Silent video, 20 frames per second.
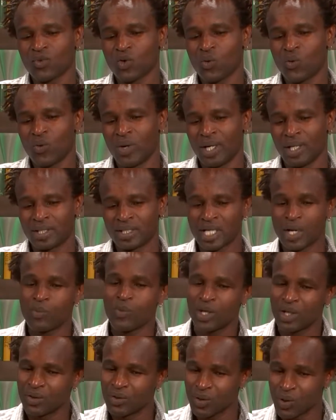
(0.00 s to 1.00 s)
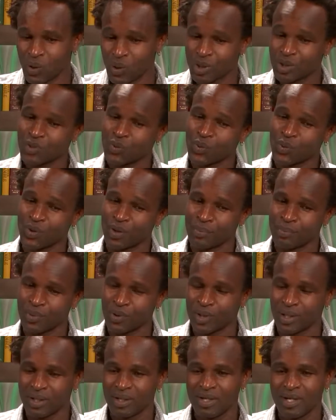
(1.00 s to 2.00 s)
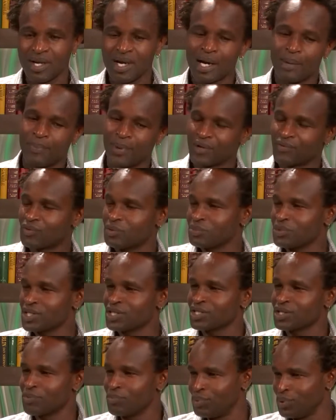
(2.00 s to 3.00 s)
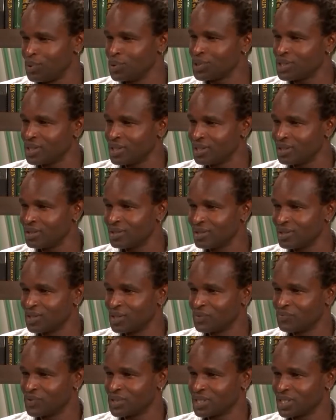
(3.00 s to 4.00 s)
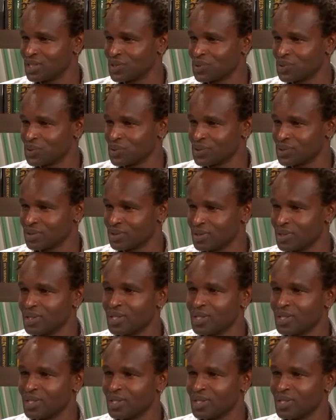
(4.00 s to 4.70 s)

when someone goes through the book, apart from just the beauty of the tattoos,